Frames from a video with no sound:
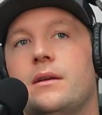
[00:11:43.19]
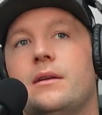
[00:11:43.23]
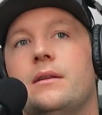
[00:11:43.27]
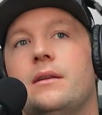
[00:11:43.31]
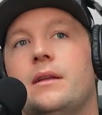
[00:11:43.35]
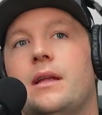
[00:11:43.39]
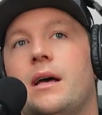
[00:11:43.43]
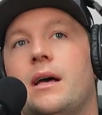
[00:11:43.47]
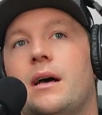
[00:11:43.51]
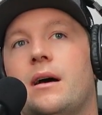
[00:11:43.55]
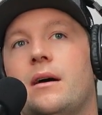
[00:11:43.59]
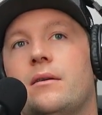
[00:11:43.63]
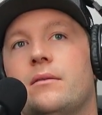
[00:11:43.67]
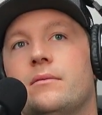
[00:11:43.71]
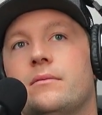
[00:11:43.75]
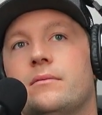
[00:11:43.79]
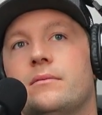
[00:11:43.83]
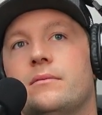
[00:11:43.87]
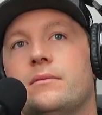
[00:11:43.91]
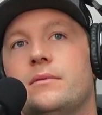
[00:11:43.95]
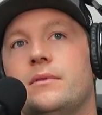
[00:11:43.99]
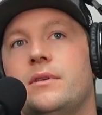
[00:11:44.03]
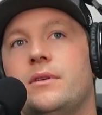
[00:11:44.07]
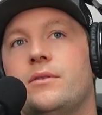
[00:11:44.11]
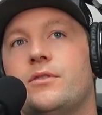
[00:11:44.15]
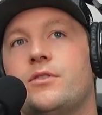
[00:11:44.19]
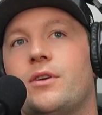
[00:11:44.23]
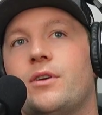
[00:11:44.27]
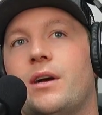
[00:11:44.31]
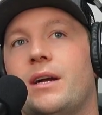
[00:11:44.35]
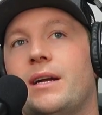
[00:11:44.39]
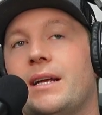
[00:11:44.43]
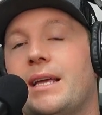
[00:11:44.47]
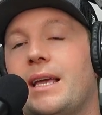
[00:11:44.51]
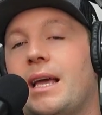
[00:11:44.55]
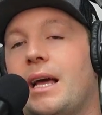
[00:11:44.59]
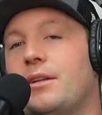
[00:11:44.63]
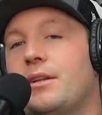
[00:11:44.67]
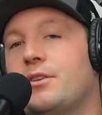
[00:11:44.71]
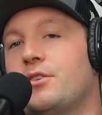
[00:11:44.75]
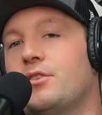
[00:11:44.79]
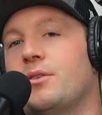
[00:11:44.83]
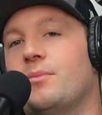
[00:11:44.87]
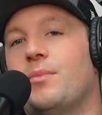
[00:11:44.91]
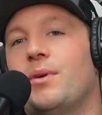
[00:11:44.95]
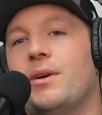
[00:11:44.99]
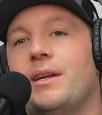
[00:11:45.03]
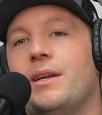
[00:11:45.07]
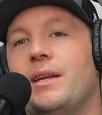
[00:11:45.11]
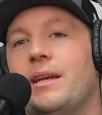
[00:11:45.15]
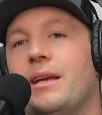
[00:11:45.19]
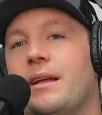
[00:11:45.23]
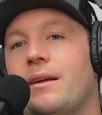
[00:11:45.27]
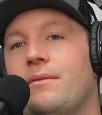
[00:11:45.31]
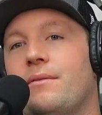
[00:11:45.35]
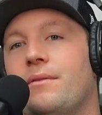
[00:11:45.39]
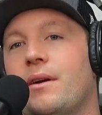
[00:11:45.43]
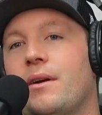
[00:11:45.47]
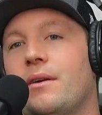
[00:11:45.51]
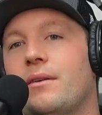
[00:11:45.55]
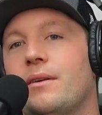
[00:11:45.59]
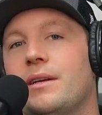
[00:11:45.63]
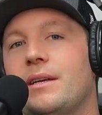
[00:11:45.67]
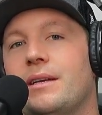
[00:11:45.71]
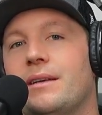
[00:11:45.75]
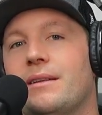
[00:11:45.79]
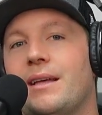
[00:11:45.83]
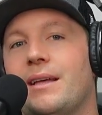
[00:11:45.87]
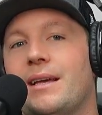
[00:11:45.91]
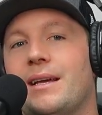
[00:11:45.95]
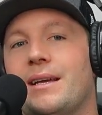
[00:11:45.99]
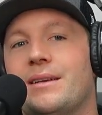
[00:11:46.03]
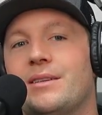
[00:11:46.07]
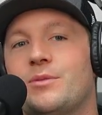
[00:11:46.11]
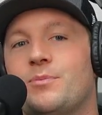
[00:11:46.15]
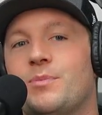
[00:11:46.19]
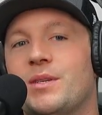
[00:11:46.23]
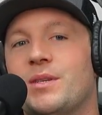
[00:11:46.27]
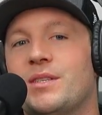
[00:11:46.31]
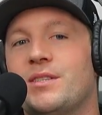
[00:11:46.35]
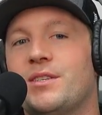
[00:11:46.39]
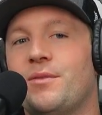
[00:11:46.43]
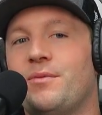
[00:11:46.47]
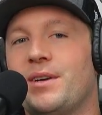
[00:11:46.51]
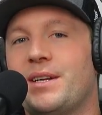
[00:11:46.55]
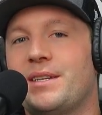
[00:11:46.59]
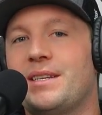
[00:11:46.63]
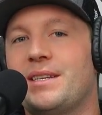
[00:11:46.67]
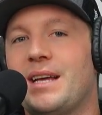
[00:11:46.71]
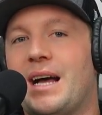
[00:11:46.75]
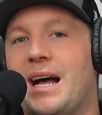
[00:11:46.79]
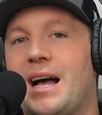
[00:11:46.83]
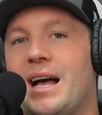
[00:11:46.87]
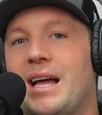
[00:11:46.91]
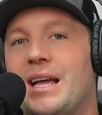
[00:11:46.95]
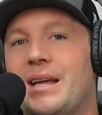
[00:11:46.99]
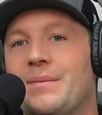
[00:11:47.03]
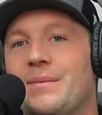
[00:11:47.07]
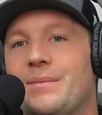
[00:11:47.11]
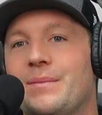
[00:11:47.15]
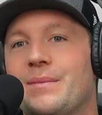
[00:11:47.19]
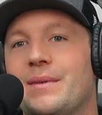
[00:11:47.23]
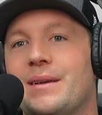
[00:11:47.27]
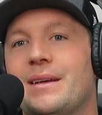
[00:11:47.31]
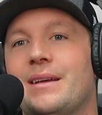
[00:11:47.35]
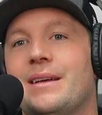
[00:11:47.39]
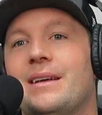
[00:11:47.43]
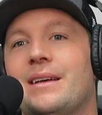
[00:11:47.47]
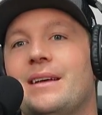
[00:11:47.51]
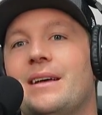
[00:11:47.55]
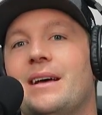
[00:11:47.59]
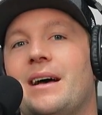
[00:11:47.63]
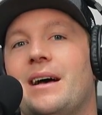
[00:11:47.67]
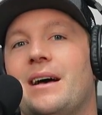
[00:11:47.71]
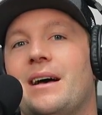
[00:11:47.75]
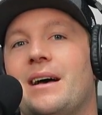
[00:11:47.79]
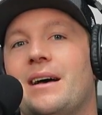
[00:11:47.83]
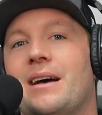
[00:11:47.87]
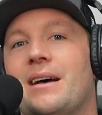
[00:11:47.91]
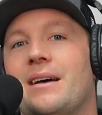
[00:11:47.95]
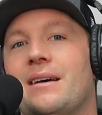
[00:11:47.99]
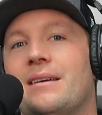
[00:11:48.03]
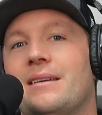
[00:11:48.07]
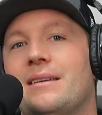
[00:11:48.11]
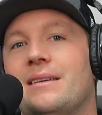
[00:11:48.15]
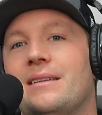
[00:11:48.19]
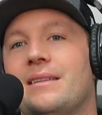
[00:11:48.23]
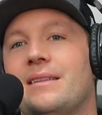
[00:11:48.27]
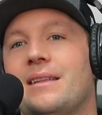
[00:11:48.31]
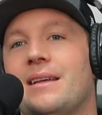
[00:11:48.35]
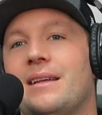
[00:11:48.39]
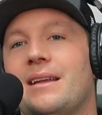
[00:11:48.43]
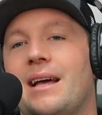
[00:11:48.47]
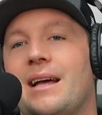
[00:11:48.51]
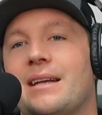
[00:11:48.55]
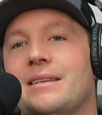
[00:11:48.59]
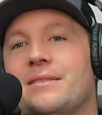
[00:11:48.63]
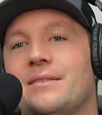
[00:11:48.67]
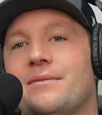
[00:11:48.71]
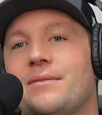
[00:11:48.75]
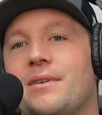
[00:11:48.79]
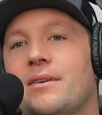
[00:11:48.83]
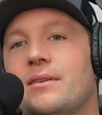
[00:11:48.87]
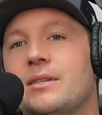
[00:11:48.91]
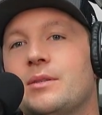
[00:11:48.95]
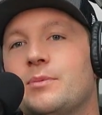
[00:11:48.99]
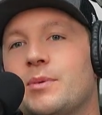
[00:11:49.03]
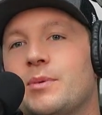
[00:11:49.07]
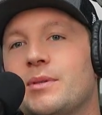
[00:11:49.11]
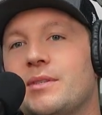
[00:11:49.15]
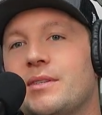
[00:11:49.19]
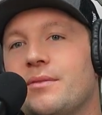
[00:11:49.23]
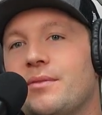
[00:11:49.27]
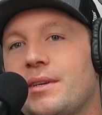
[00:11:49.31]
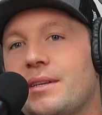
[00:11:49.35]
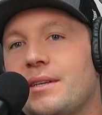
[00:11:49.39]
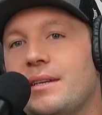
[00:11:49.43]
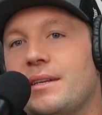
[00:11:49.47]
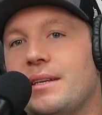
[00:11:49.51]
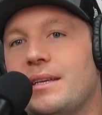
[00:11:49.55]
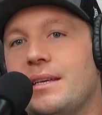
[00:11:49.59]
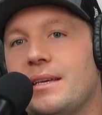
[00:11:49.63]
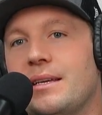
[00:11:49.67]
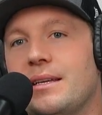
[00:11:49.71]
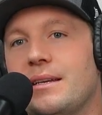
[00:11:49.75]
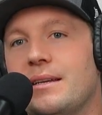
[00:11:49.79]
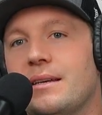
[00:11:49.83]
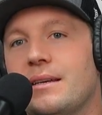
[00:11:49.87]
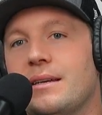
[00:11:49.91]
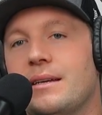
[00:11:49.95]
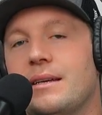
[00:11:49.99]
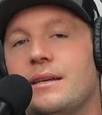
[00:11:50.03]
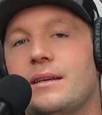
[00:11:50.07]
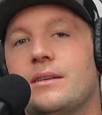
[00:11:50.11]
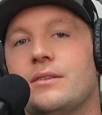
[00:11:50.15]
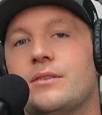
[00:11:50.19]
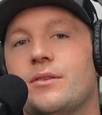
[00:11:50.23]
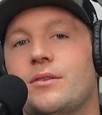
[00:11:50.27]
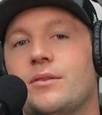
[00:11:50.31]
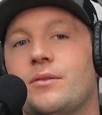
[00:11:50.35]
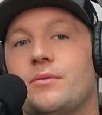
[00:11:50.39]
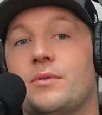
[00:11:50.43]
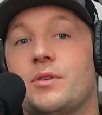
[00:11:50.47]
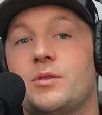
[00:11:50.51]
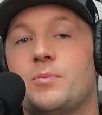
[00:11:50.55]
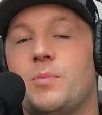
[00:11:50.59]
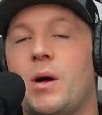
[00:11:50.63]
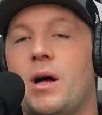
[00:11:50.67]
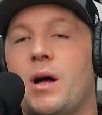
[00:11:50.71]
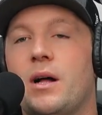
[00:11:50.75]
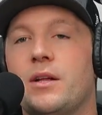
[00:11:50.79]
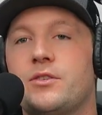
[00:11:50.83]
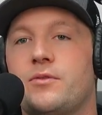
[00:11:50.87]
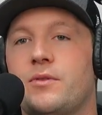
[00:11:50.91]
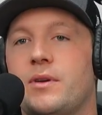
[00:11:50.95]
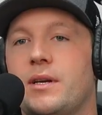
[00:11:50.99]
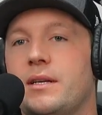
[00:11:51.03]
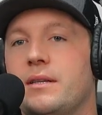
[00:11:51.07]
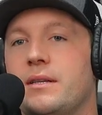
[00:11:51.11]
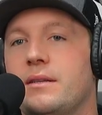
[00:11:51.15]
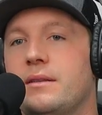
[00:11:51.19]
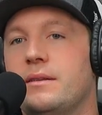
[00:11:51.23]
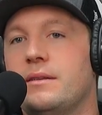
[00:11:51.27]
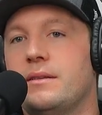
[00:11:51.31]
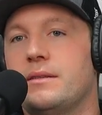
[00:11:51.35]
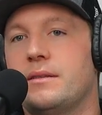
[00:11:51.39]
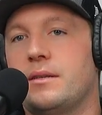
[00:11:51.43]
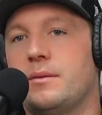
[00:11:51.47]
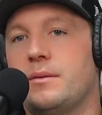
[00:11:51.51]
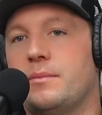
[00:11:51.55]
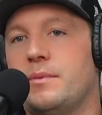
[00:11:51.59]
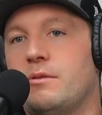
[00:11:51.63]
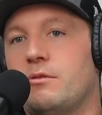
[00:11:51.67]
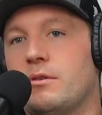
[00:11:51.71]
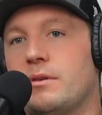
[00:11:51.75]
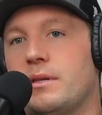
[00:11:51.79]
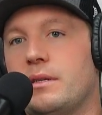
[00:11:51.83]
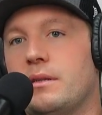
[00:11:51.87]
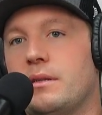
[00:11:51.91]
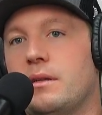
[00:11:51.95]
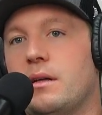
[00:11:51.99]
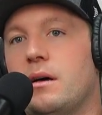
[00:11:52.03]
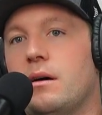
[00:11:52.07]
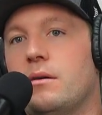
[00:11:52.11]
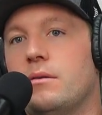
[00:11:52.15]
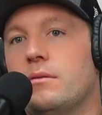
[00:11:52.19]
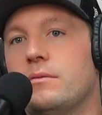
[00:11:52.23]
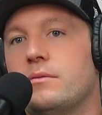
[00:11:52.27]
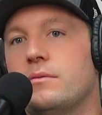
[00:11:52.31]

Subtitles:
Now you're trying to catch somebody at a very like specific time, and that has a very specific need, so the response rate is going to be really low.